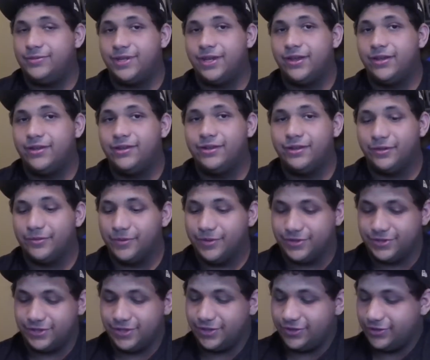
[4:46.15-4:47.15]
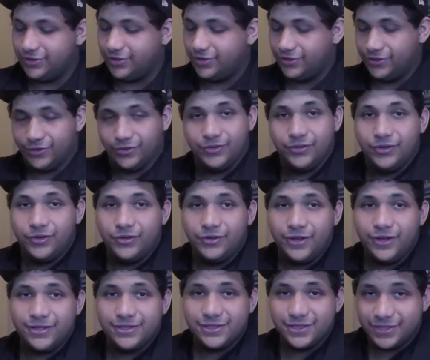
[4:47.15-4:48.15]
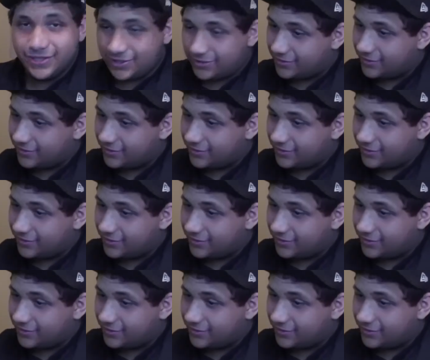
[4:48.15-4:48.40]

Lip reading: telling them there's nothing to do in Odessa.